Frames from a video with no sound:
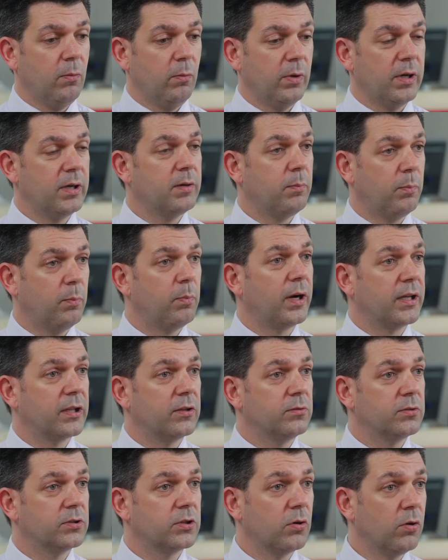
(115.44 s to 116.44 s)
We bring
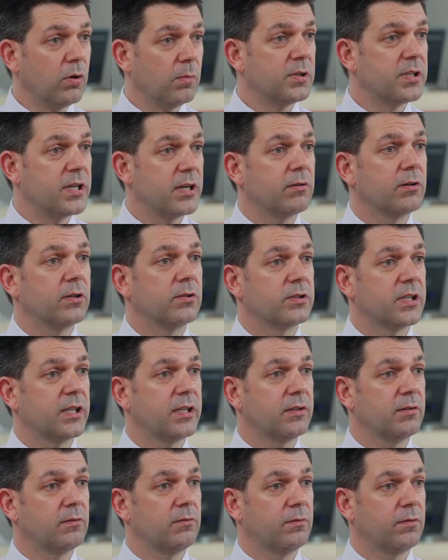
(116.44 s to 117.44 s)
those core materials
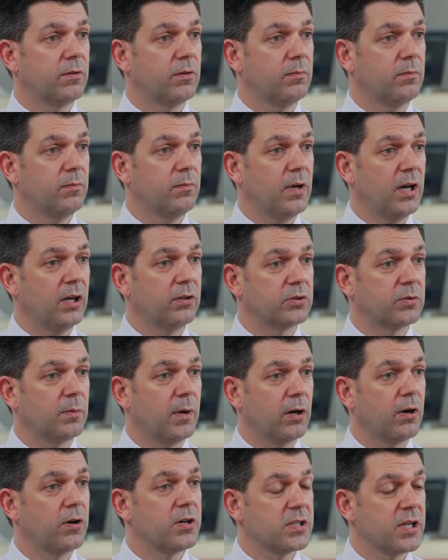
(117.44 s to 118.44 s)
in from
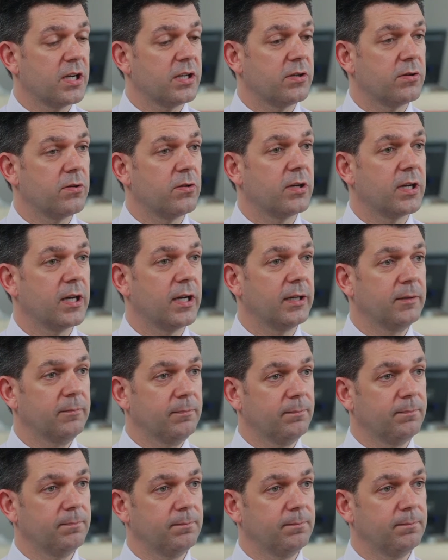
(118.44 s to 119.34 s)
elsewhere outside the UK.